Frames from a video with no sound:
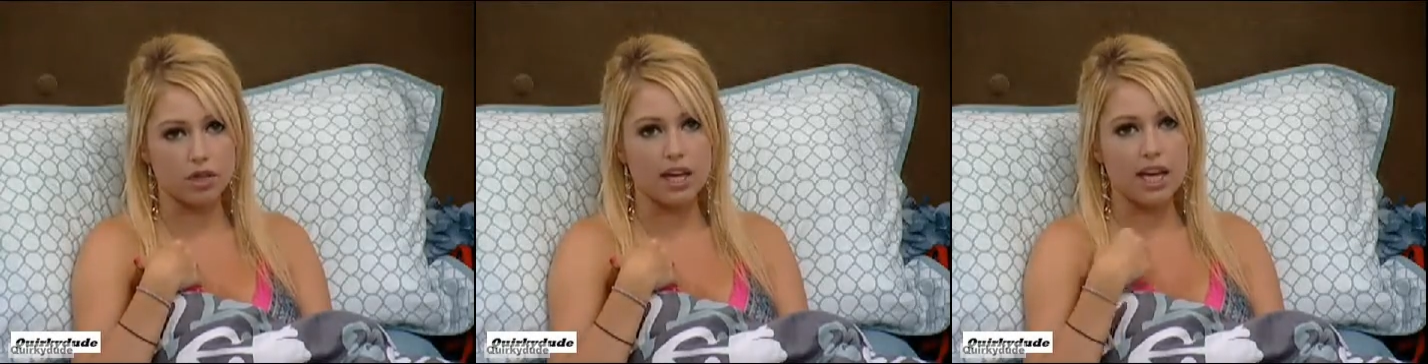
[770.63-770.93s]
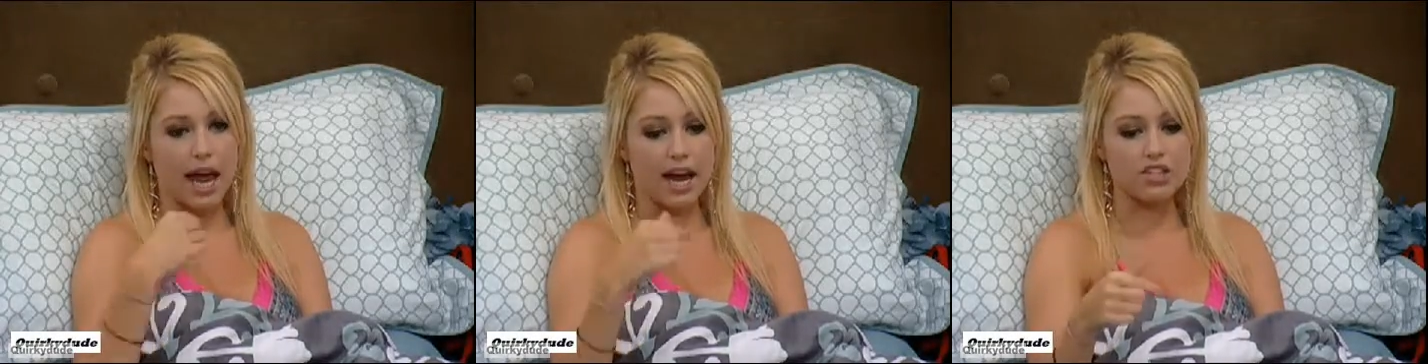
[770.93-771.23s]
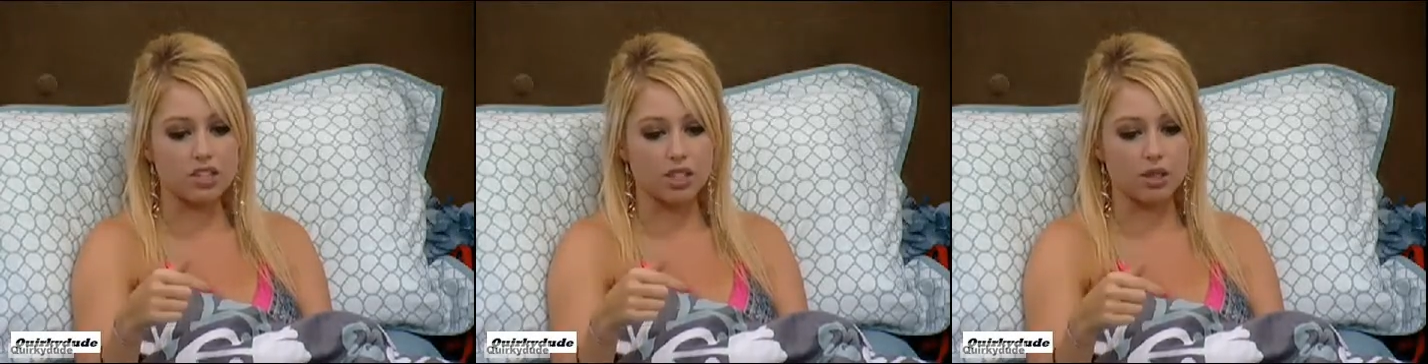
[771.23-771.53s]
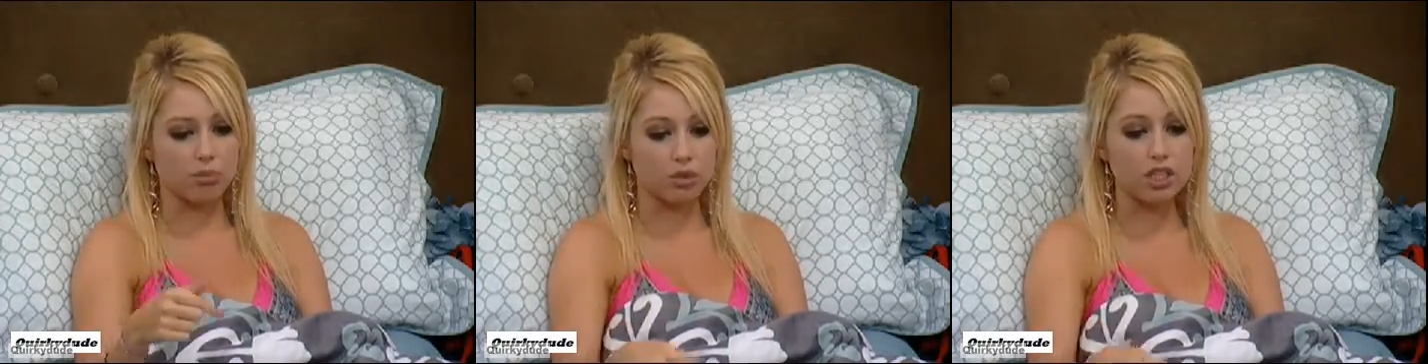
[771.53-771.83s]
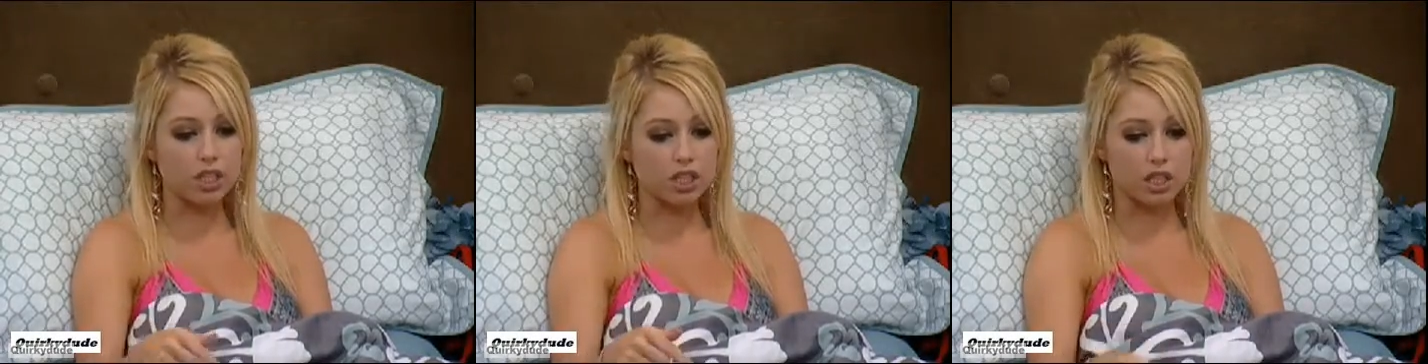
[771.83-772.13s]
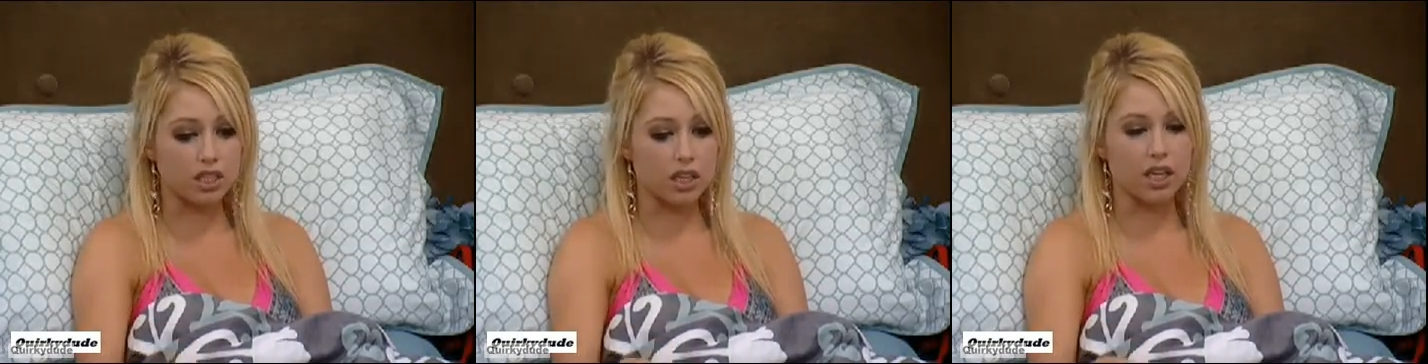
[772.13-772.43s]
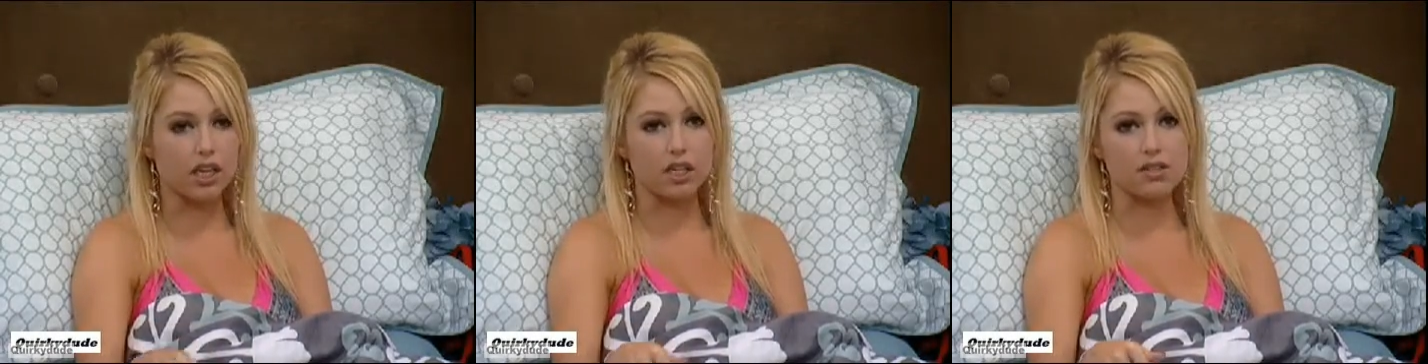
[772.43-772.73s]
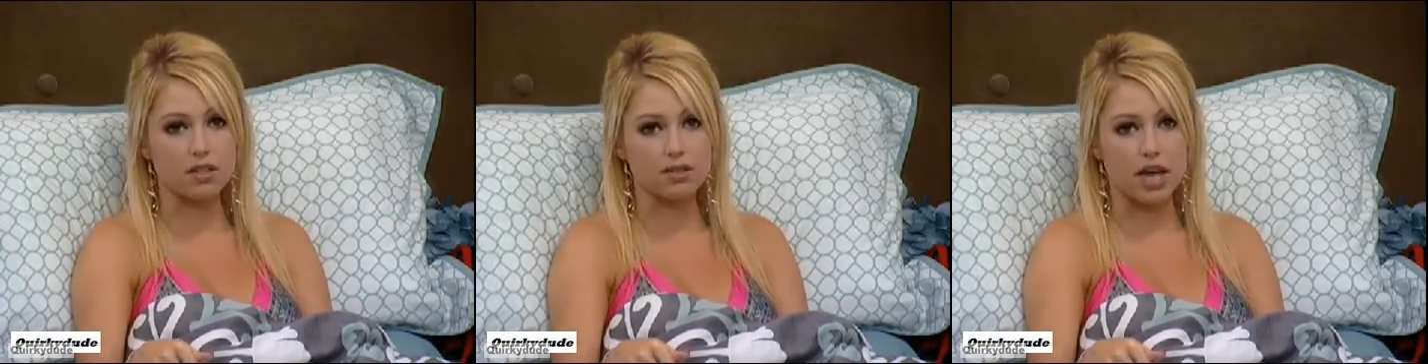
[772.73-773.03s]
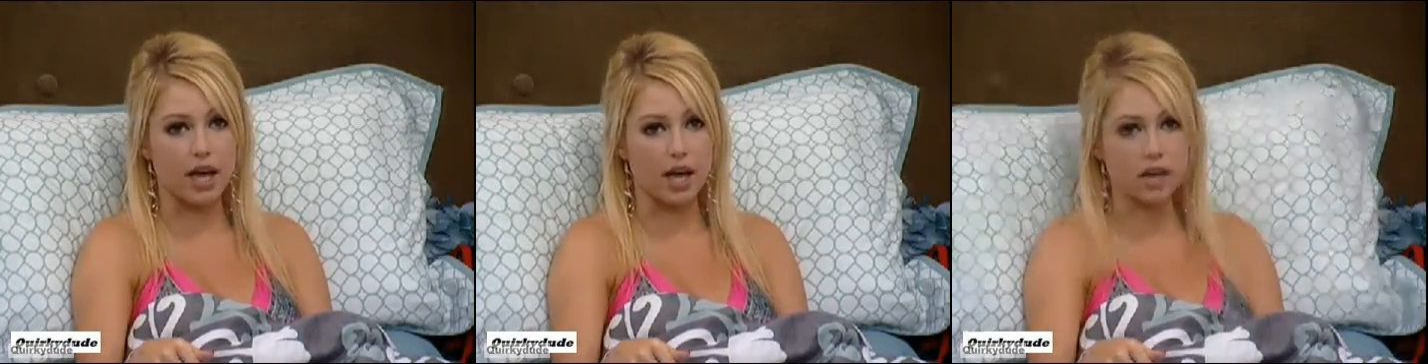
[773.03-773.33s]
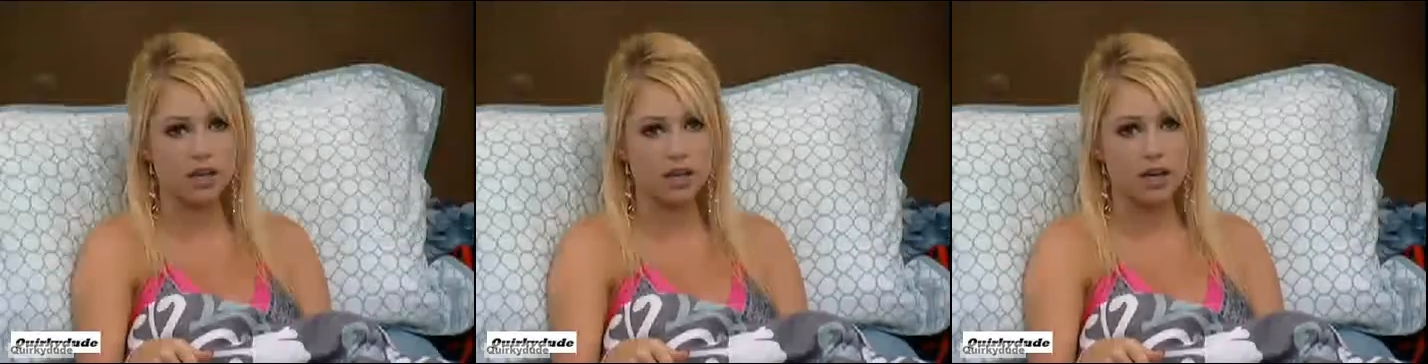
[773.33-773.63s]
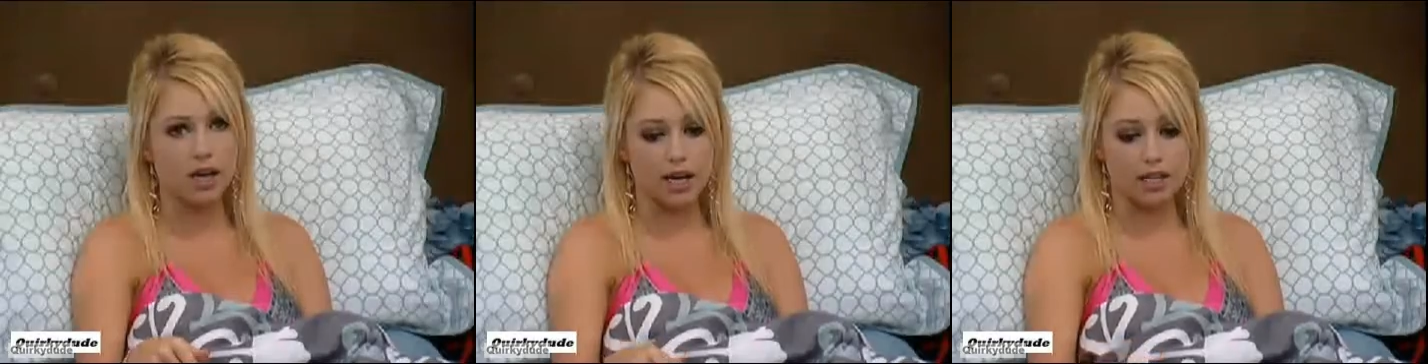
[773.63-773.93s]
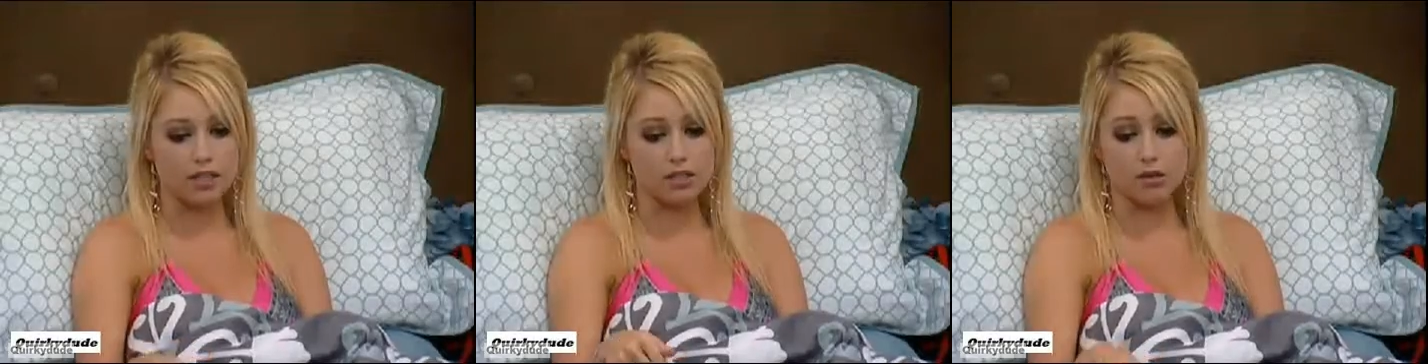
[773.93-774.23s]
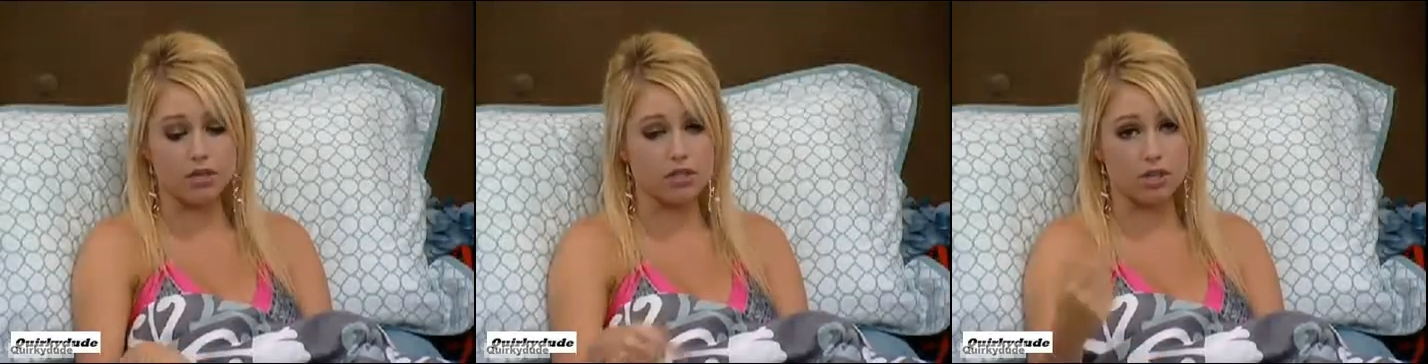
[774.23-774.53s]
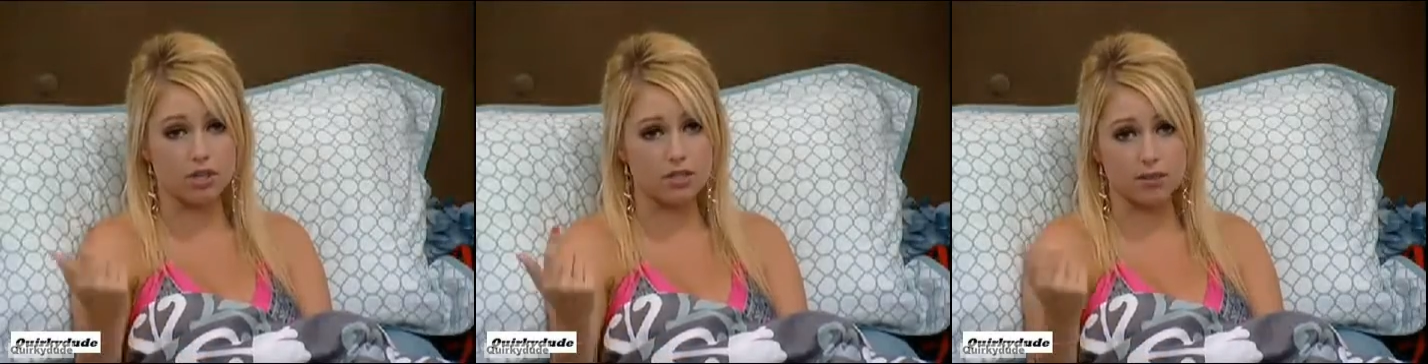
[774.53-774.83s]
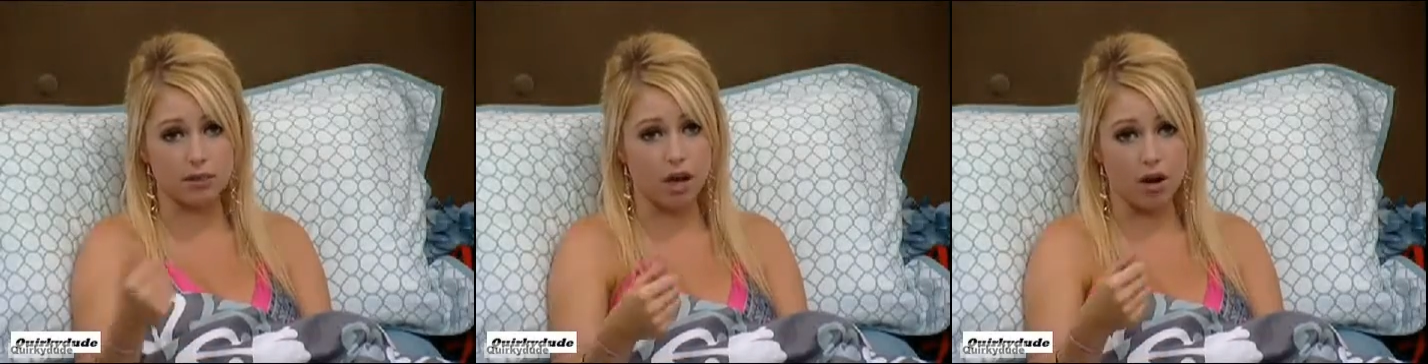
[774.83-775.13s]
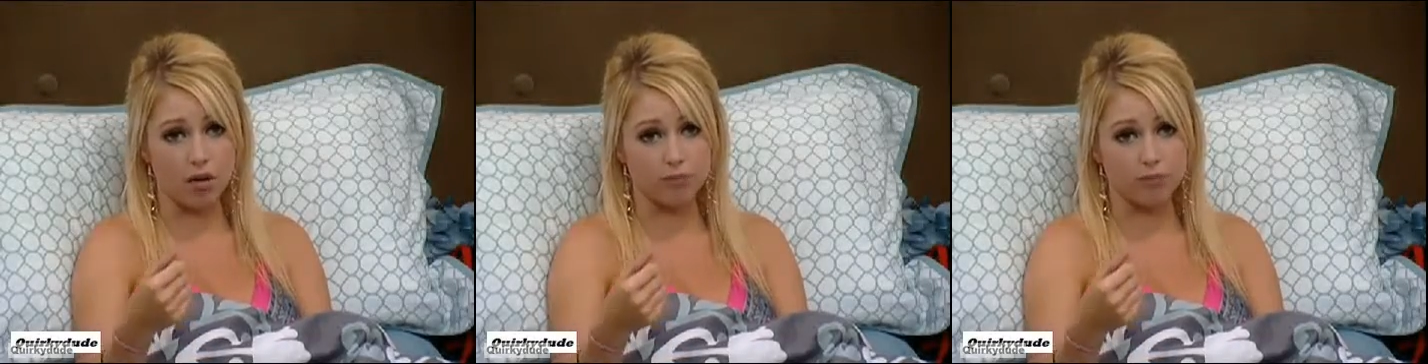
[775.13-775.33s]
Actually, Brendon could get in Enzo's head and Enzo could try to send me home.